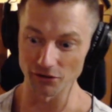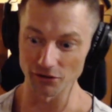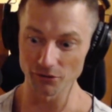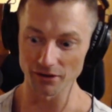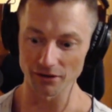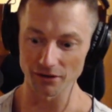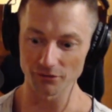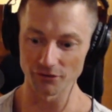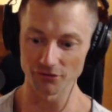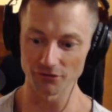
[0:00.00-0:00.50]
you know,
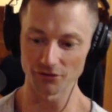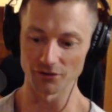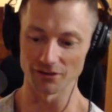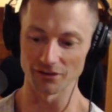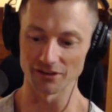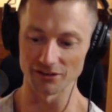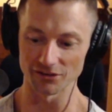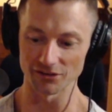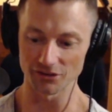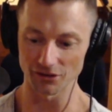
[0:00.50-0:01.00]
like we've
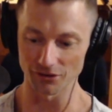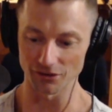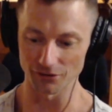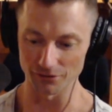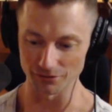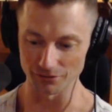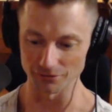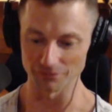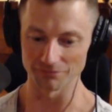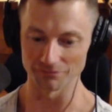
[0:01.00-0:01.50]
got this
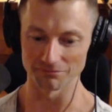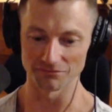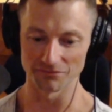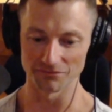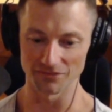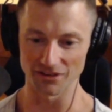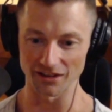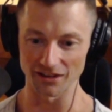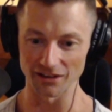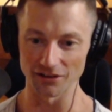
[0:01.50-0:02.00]
whole
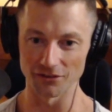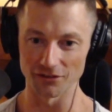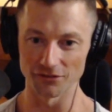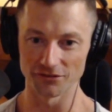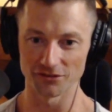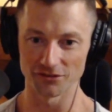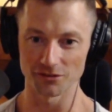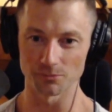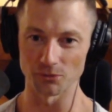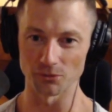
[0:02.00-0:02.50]
thing
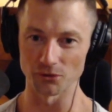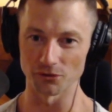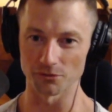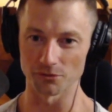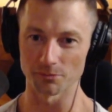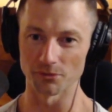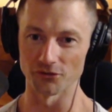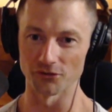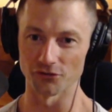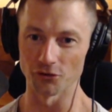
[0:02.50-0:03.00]
of
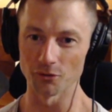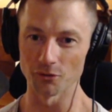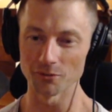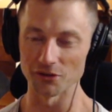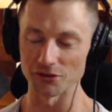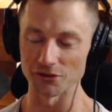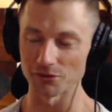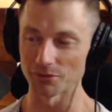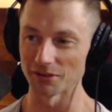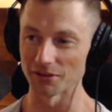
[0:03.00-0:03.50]
sports
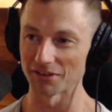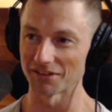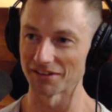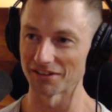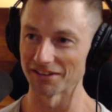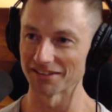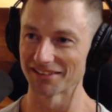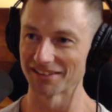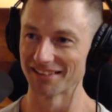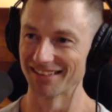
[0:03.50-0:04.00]
performance with
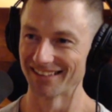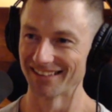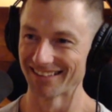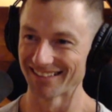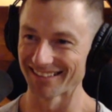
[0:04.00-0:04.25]
this